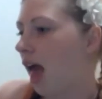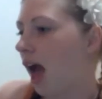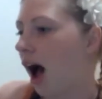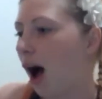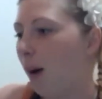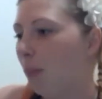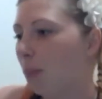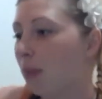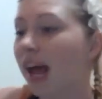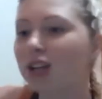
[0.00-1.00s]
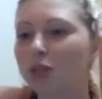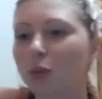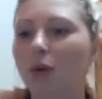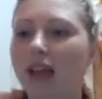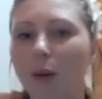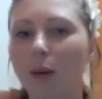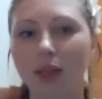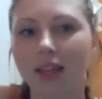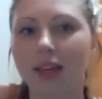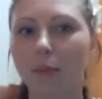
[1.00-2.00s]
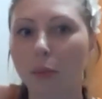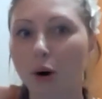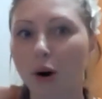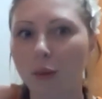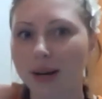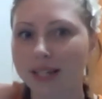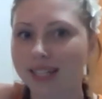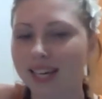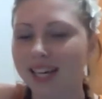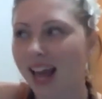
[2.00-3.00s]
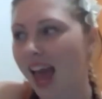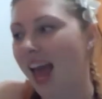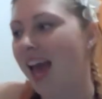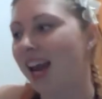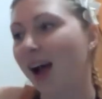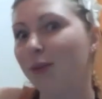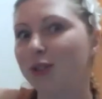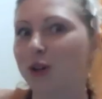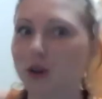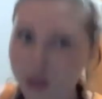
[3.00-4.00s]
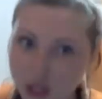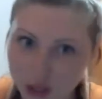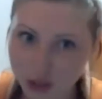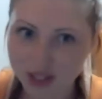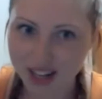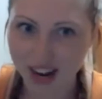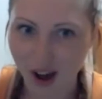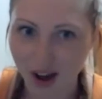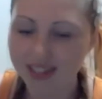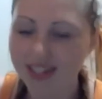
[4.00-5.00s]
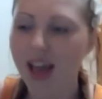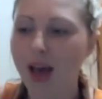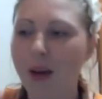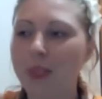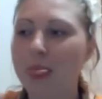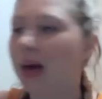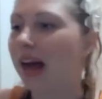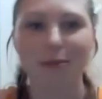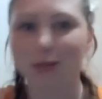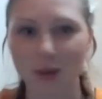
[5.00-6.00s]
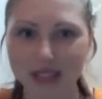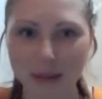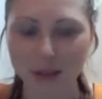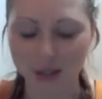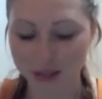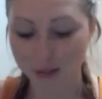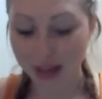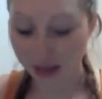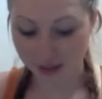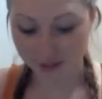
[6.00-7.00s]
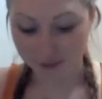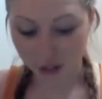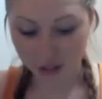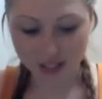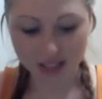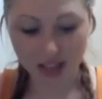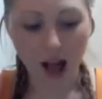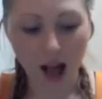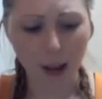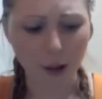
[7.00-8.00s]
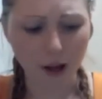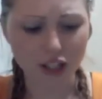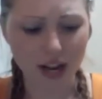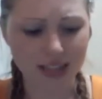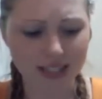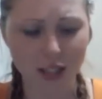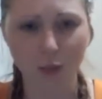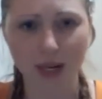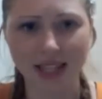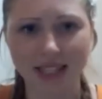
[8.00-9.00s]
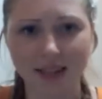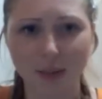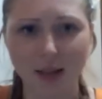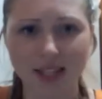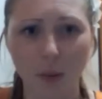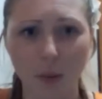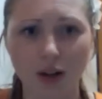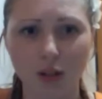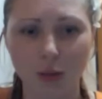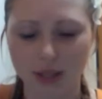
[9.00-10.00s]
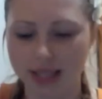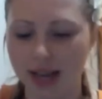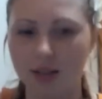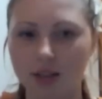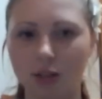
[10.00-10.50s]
and I actually wore that with the pearl bracelet, and I will show you the shoes that I got, and I'm so excited about the shoes. But anyways, first, I apologize, it's wrinkly because I wore it to a Sega this